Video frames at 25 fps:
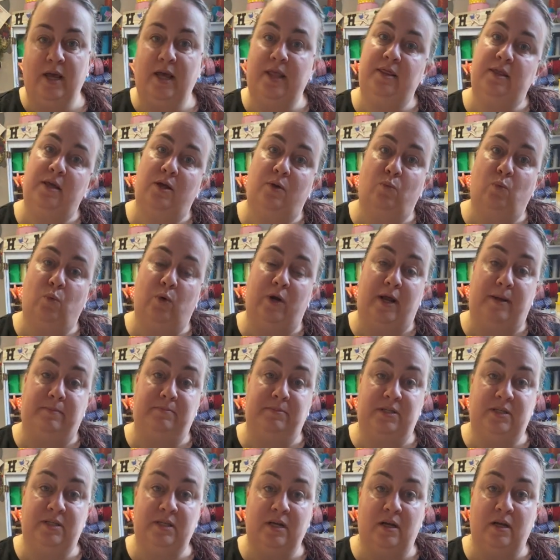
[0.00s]
And then when
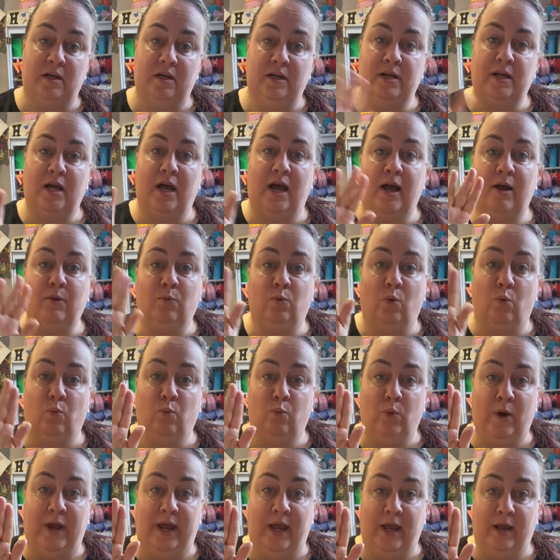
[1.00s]
I'm done, I will
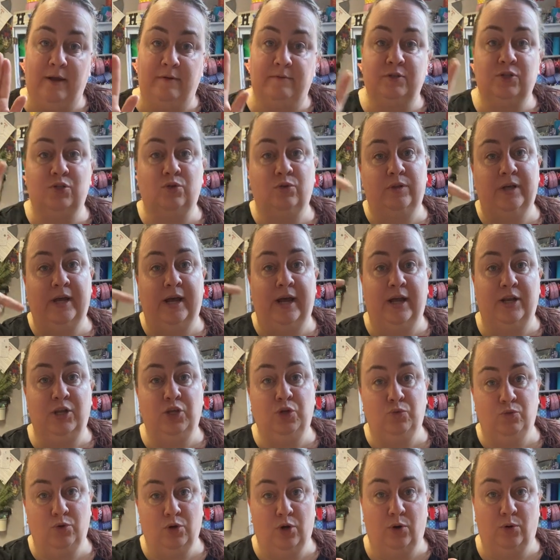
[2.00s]
wave so that
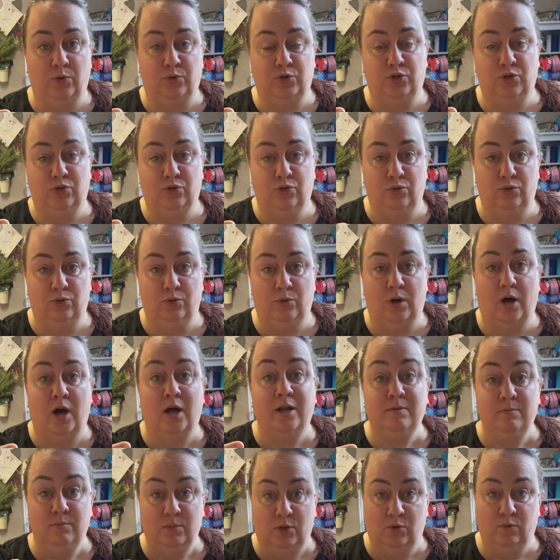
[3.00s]
you know to
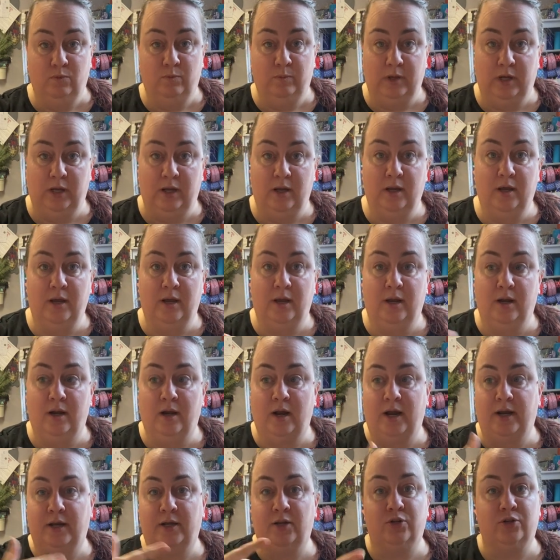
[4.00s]
unmute me and
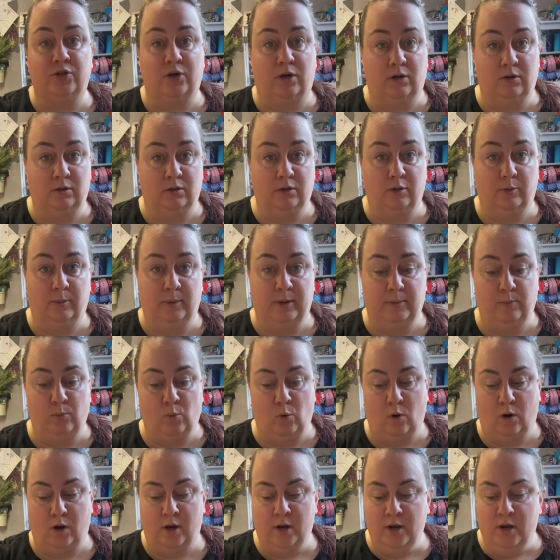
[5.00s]
I can talk a little bit
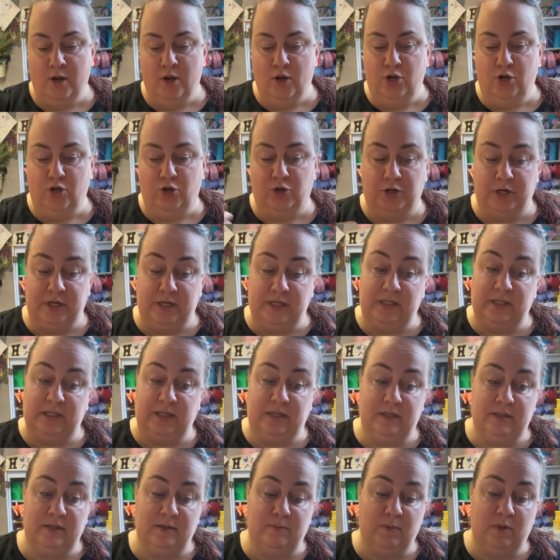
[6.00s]
more. You're gonna
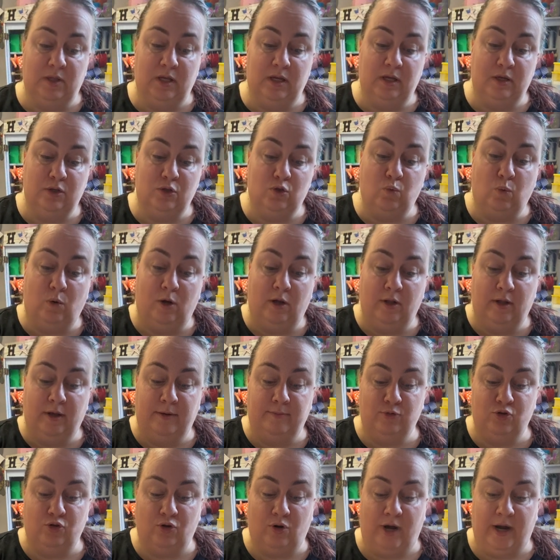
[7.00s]
see some things while
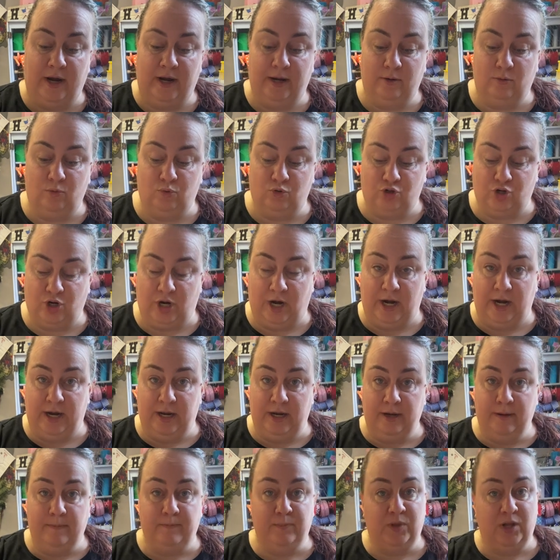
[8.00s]
I'm
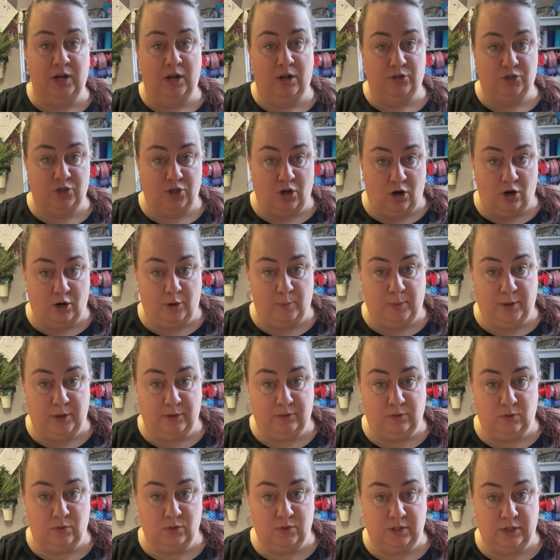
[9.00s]
drying, and I'll talk
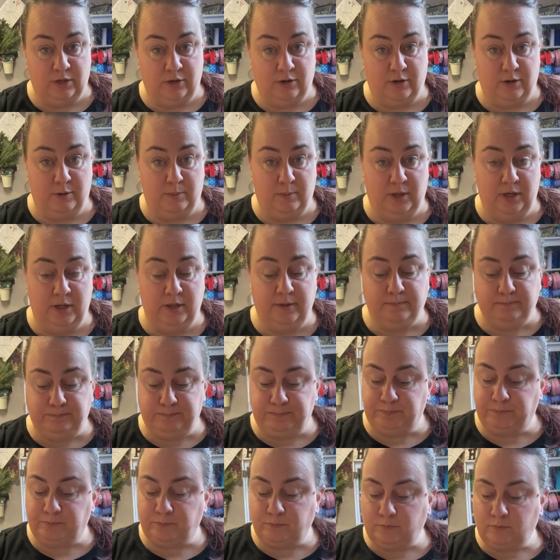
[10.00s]
about those here in a minute.
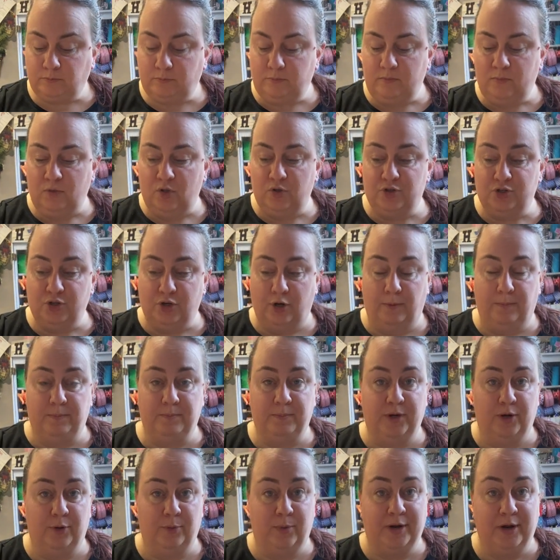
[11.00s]
So
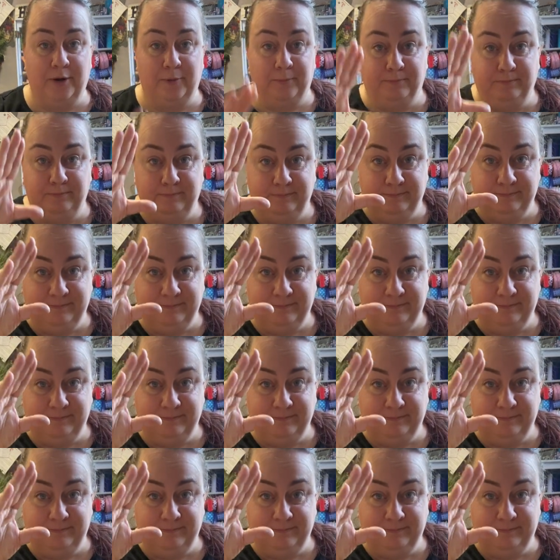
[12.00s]
here we go.